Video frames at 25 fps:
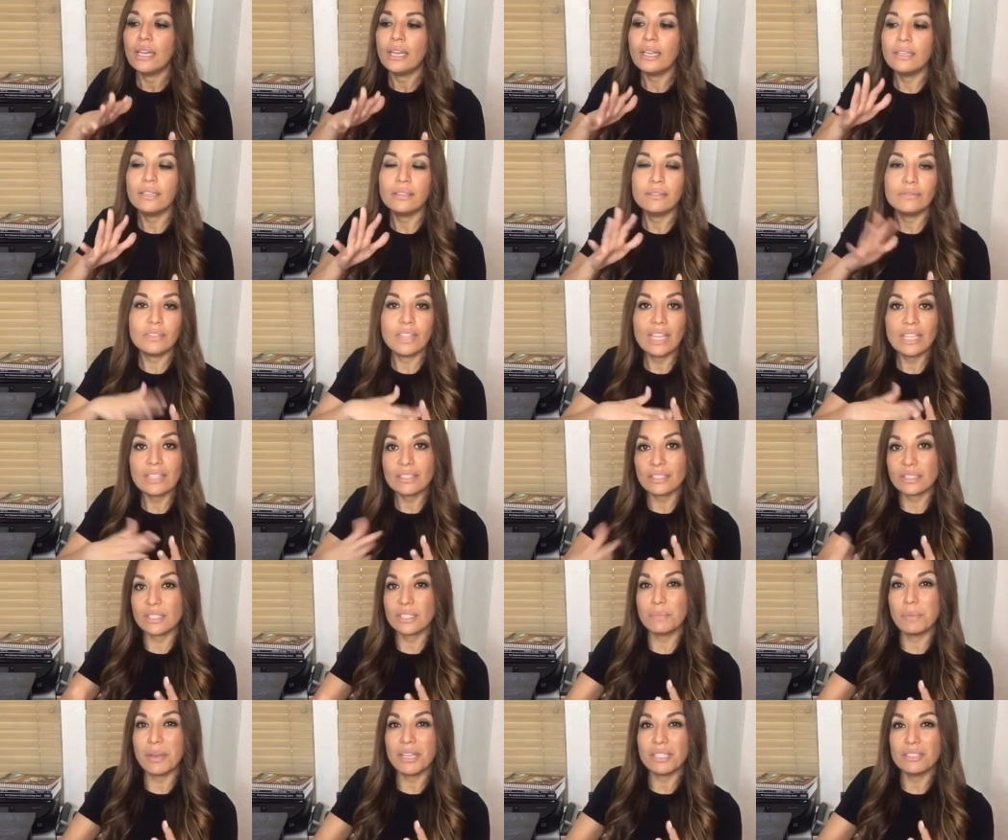and that's
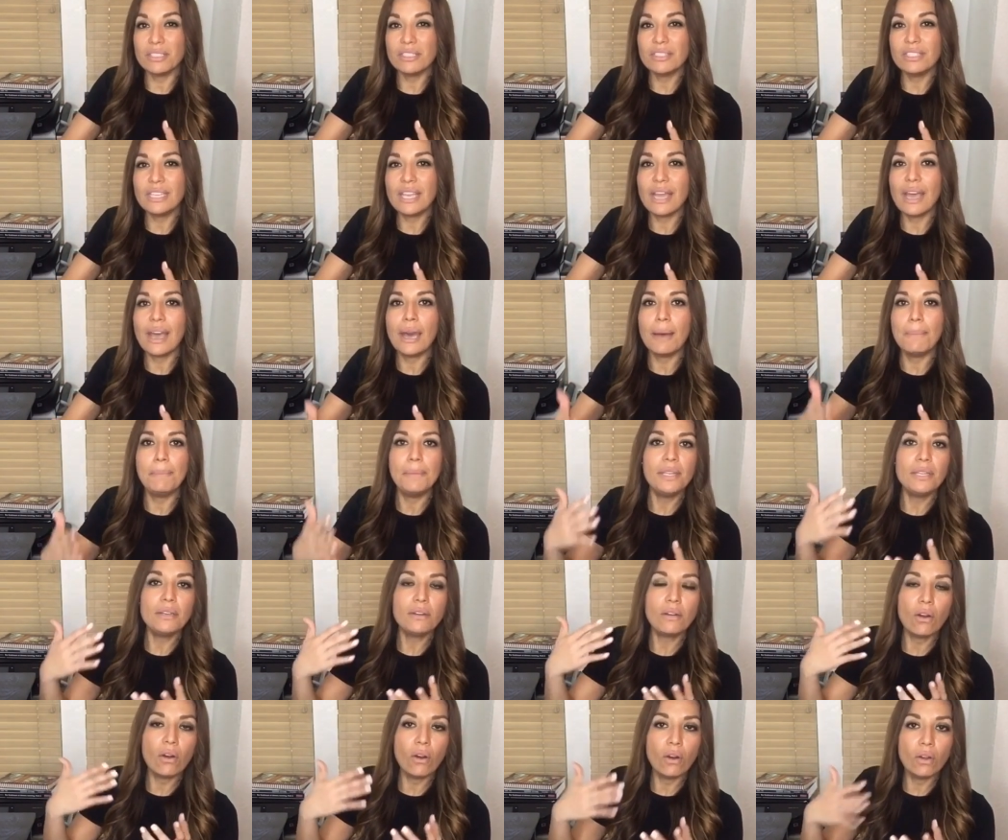expected to
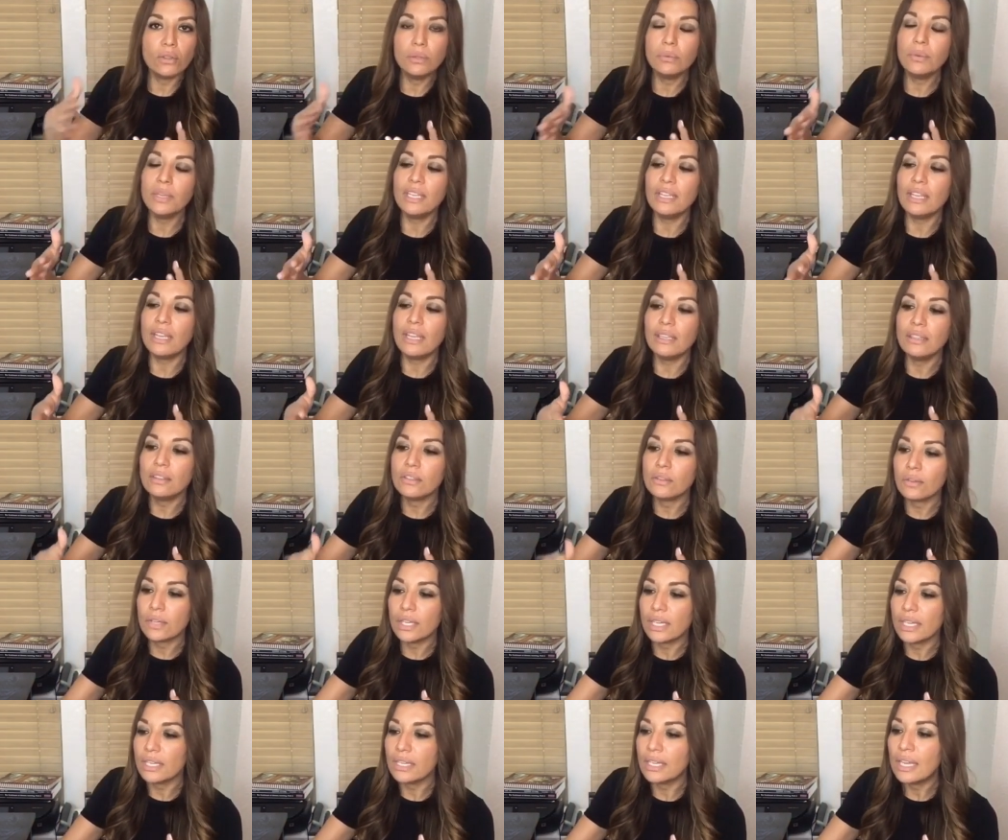happen all the way to 8th
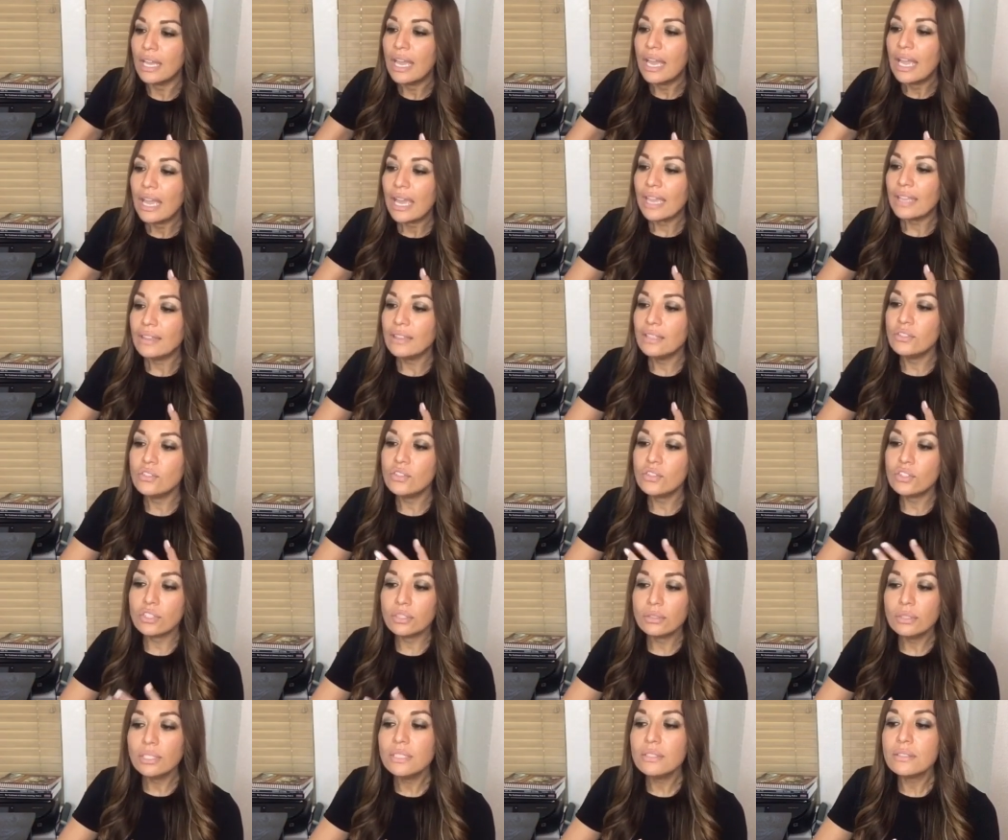grade. And then
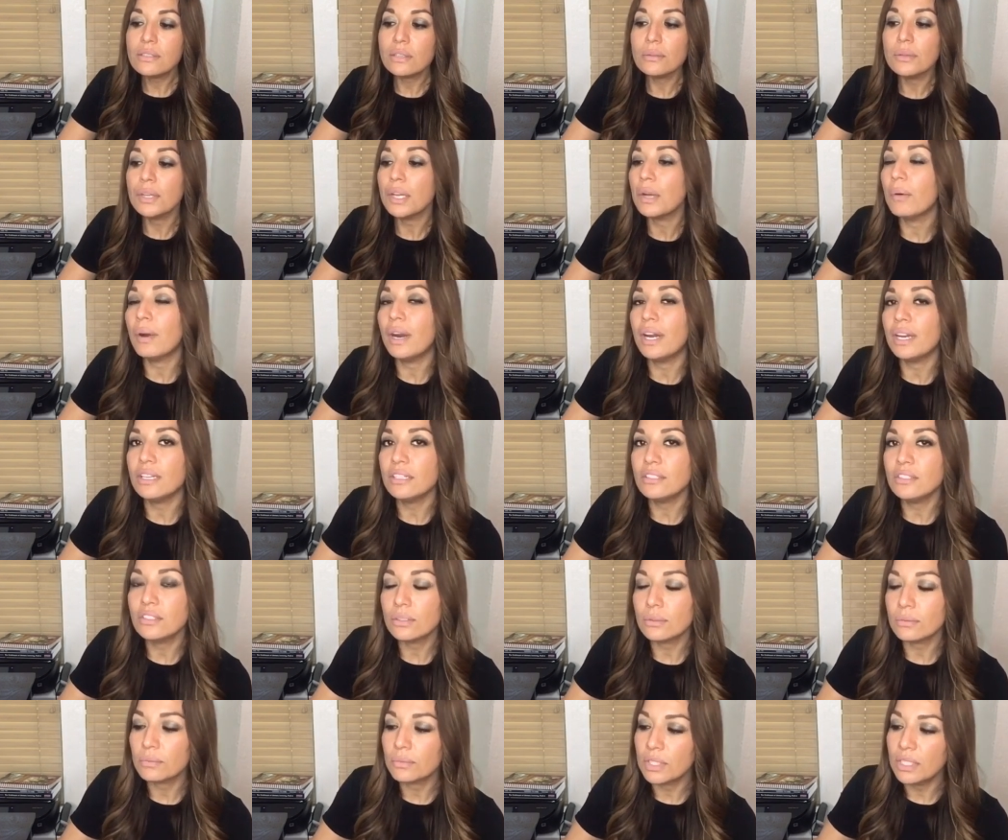students are required
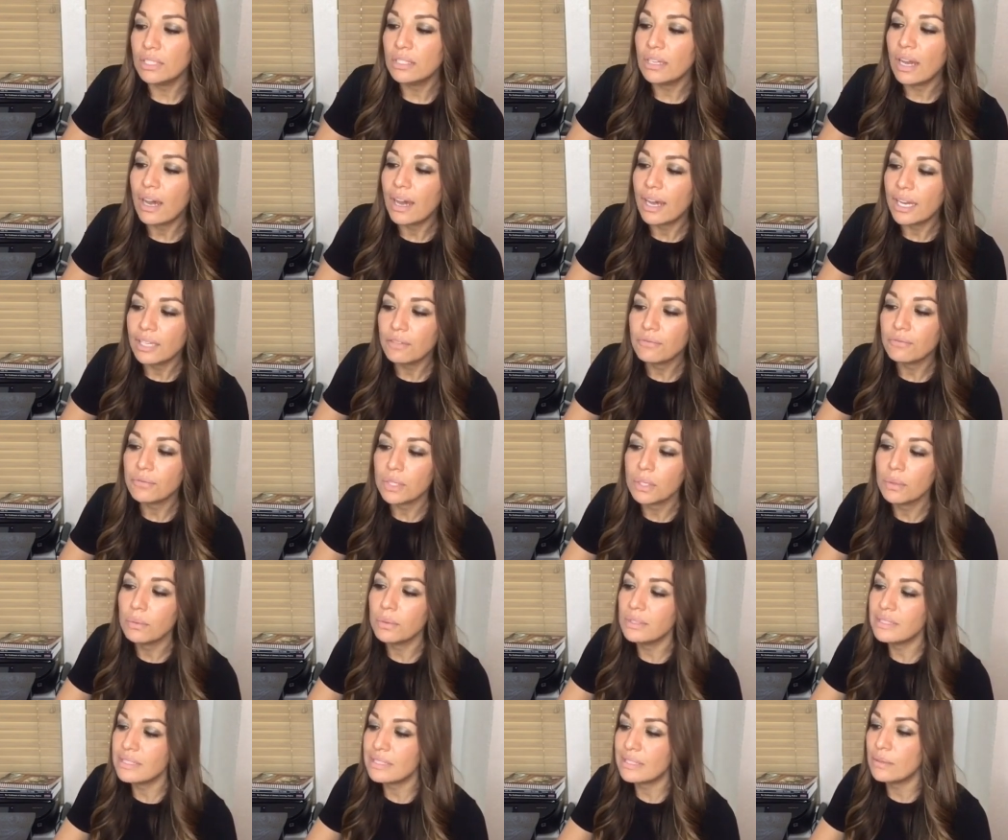to read high
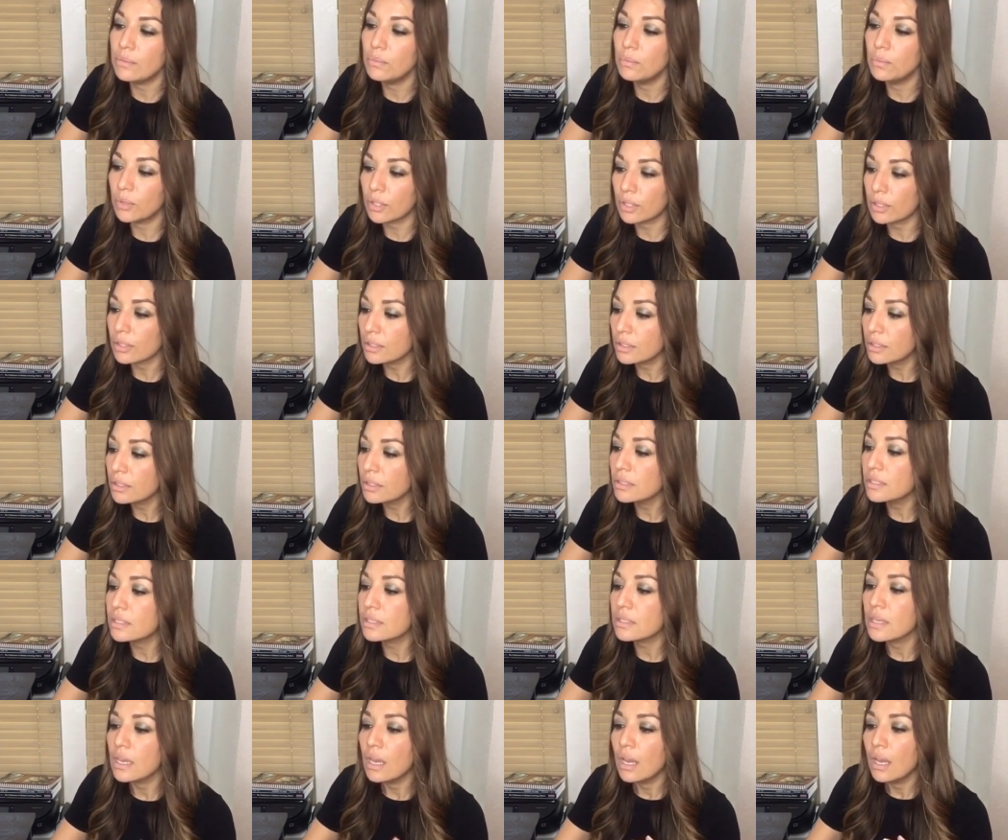frequency
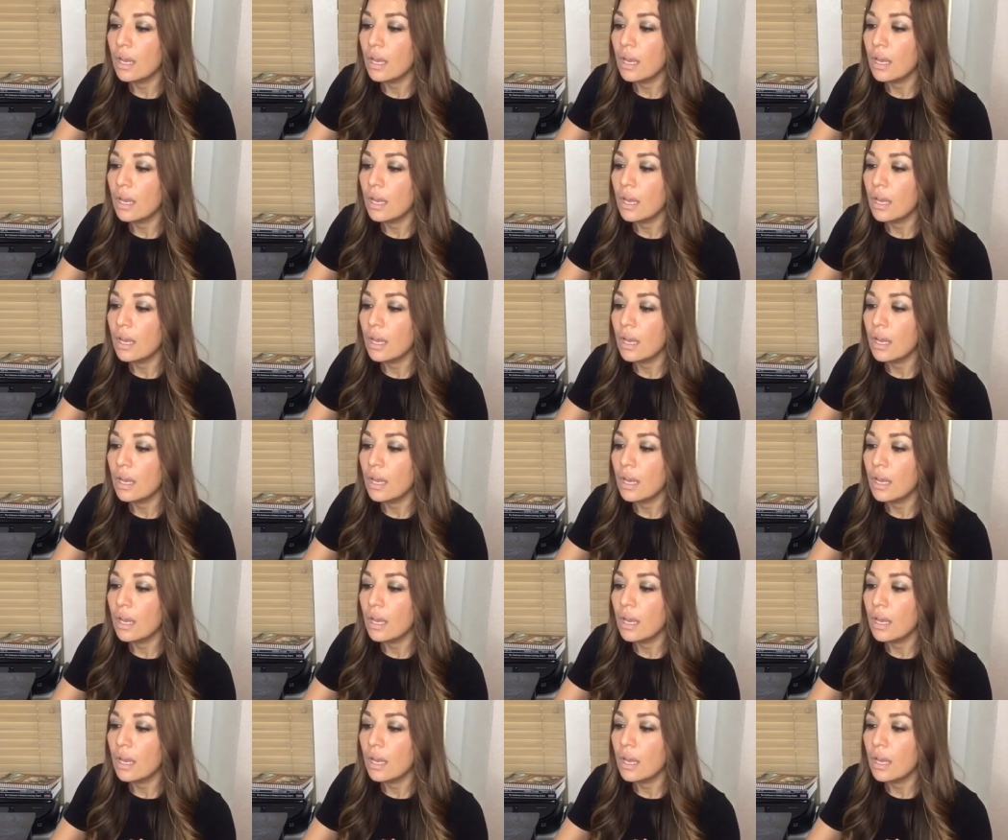words